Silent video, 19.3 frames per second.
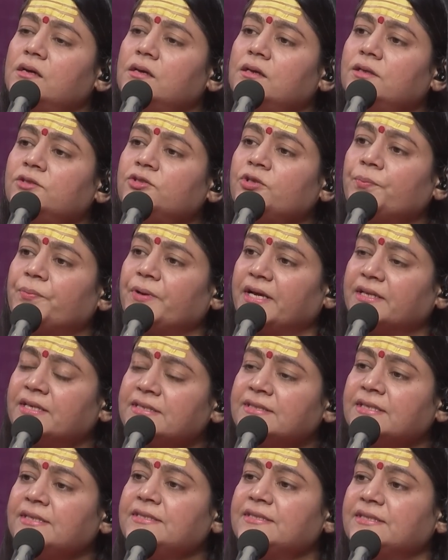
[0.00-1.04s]
So brothers
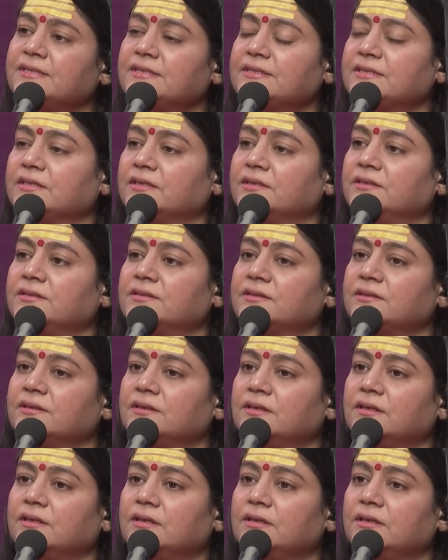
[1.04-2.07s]
and sisters,
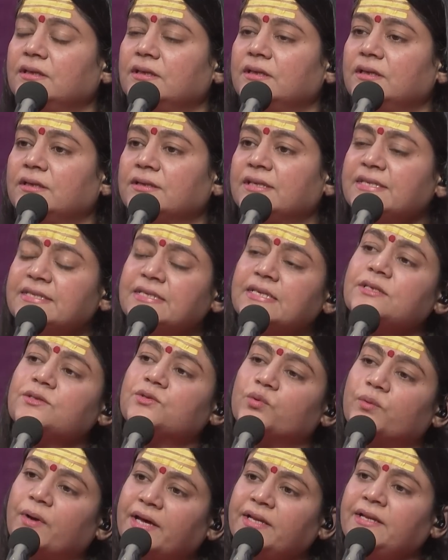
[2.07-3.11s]
this is
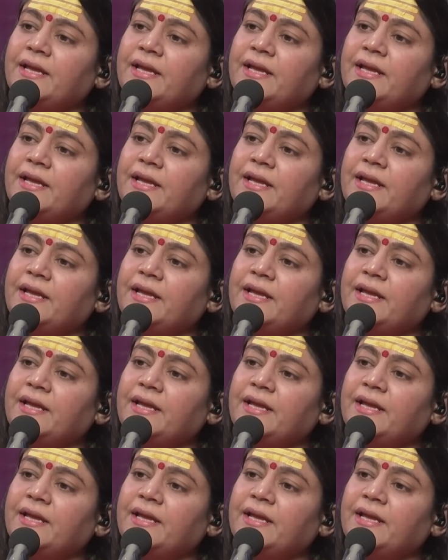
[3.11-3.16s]
one